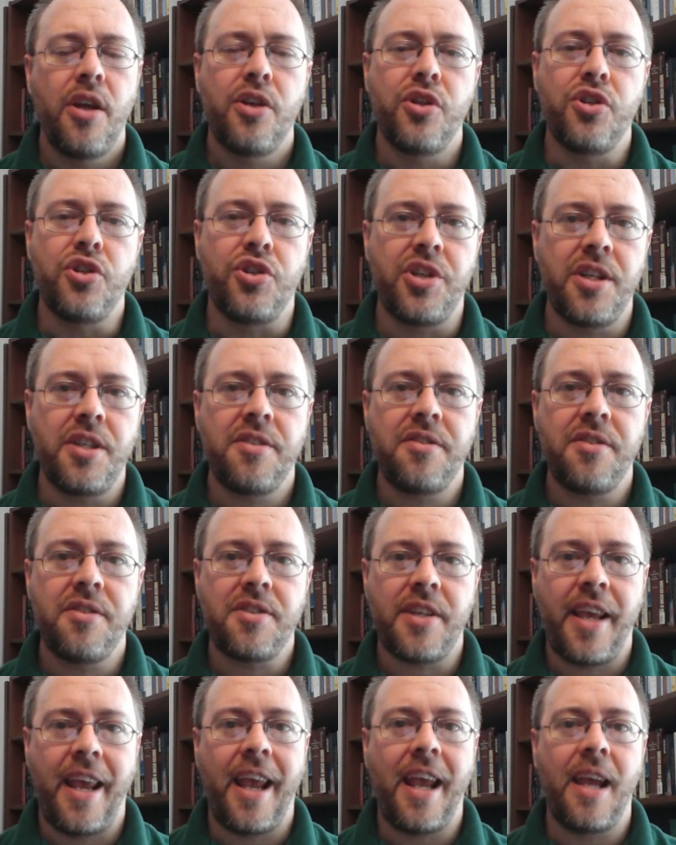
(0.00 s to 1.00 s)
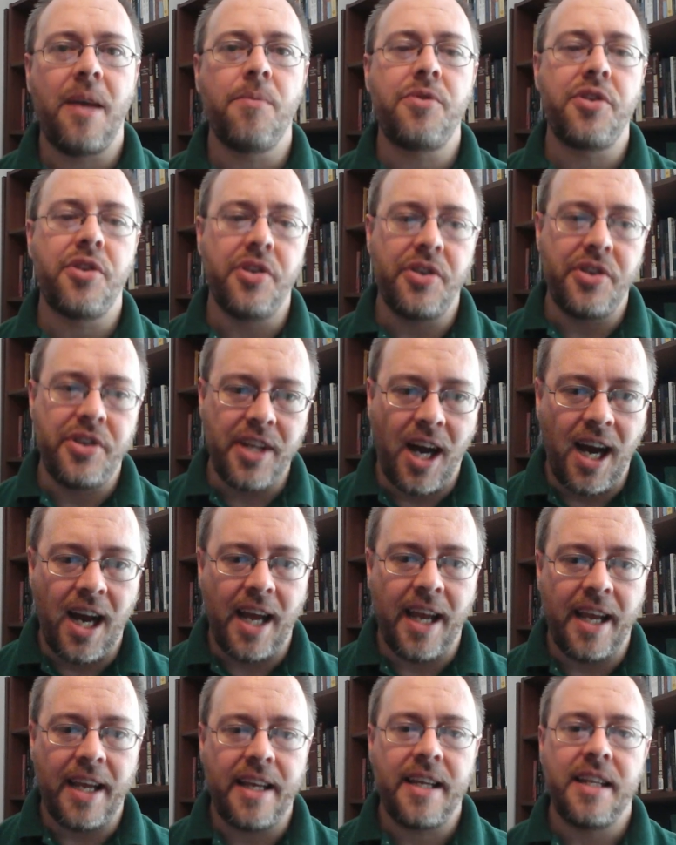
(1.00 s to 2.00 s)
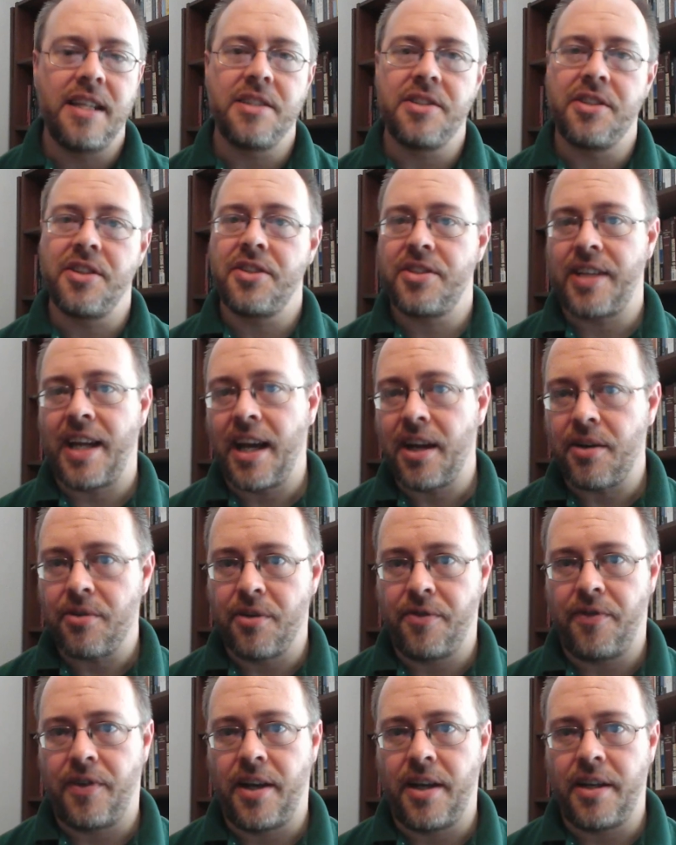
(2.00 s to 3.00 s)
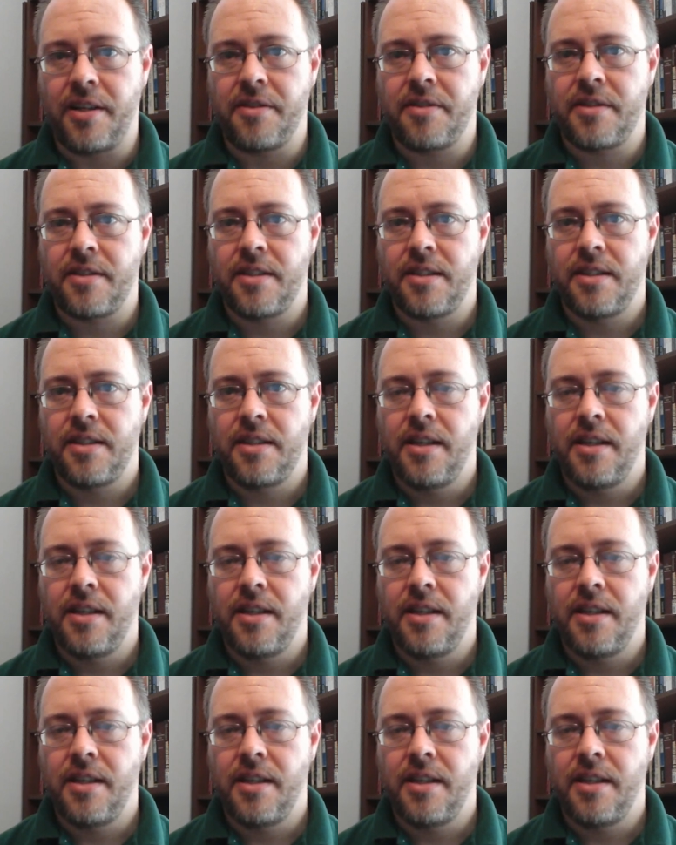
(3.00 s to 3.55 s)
Jesus came to die as a sacrifice.